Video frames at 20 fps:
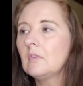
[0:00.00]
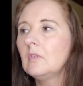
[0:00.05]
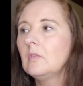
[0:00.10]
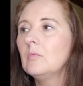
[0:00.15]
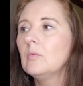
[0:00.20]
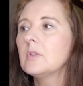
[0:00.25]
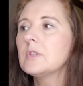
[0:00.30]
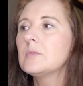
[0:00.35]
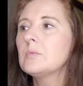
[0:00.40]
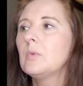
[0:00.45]

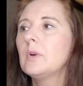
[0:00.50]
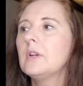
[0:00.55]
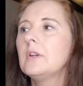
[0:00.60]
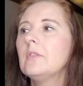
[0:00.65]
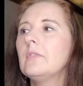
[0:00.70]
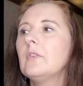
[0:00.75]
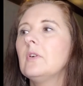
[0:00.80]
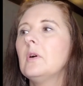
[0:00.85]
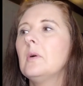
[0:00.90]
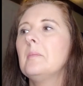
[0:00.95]
What's
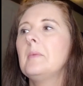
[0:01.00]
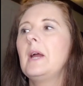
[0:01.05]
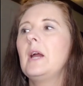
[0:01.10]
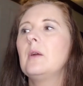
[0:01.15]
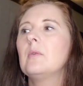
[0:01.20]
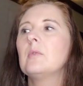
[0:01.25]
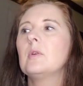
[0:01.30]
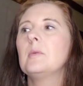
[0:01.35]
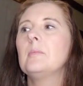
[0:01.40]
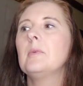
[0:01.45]
wonderful about
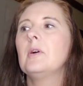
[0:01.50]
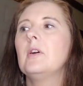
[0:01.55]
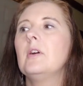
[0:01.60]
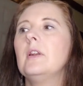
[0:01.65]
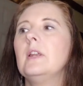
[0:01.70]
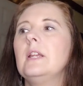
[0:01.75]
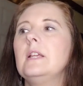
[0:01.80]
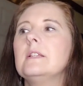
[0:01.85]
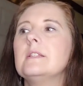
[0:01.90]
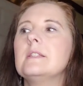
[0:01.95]
rhubarb
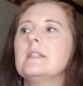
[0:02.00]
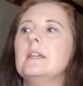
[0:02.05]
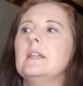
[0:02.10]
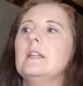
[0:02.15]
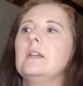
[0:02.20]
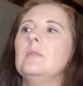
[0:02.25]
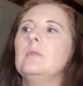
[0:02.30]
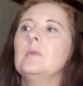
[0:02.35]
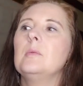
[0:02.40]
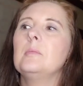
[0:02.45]
is that
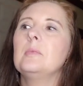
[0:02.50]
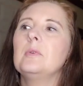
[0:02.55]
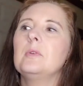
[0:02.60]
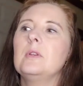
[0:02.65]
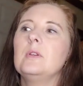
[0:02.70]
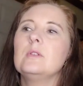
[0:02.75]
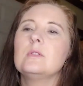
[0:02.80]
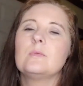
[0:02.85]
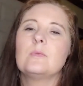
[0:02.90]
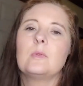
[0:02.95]
it will
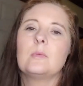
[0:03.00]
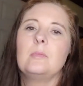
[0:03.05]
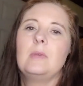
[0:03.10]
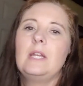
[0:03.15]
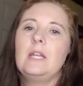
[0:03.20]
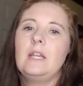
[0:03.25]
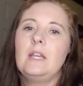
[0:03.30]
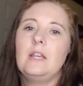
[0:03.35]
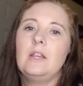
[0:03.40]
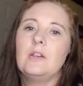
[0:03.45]
produce for
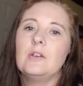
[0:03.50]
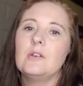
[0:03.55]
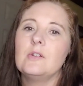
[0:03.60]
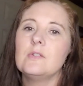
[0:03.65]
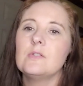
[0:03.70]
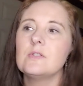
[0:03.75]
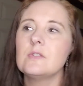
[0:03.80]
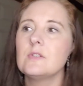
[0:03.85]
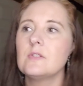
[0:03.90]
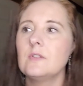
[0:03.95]
many
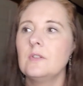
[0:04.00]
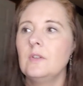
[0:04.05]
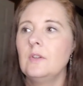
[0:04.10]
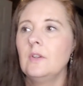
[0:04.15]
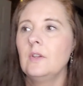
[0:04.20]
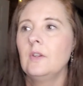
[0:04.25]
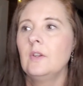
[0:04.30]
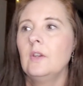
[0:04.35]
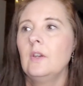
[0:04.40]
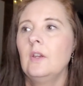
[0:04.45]
years,
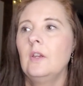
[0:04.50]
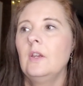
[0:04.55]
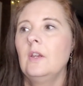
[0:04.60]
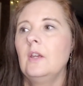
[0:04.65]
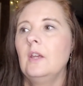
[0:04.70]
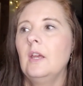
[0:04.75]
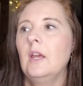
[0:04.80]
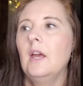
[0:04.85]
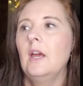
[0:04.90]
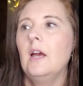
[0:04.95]

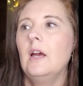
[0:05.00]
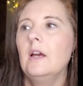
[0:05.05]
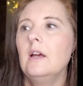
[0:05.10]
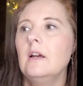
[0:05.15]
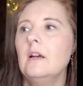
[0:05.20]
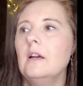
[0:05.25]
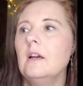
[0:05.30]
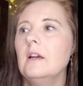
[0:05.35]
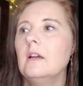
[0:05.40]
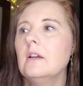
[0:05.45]

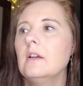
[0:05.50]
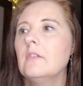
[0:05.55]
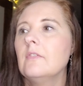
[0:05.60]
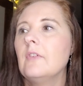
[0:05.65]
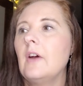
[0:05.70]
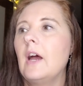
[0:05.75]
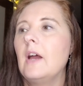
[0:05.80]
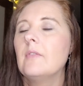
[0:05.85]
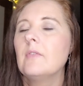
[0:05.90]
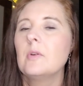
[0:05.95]
5
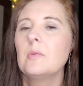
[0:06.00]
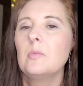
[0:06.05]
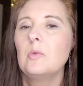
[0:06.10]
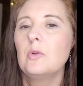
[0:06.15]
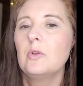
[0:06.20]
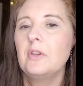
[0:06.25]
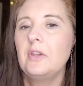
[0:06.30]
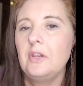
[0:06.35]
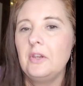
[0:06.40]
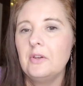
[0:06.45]
or more
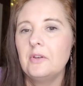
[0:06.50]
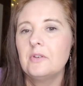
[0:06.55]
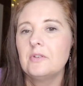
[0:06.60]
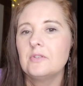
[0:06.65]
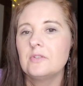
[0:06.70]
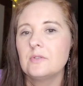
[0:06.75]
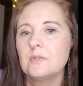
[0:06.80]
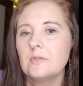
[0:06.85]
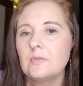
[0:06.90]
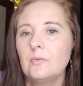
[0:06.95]

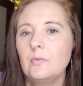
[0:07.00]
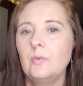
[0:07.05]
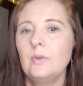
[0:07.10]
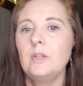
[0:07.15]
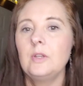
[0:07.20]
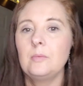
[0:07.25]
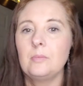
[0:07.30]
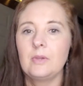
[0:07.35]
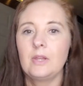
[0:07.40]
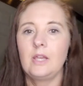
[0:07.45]
years when
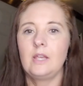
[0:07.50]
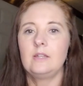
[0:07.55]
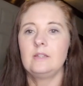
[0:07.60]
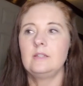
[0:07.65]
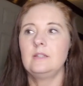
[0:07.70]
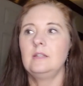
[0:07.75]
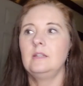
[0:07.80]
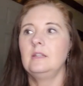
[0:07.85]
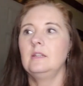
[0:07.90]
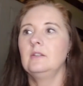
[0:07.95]
you plant
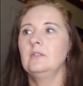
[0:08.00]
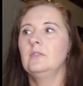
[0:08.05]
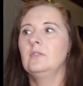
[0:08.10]
it.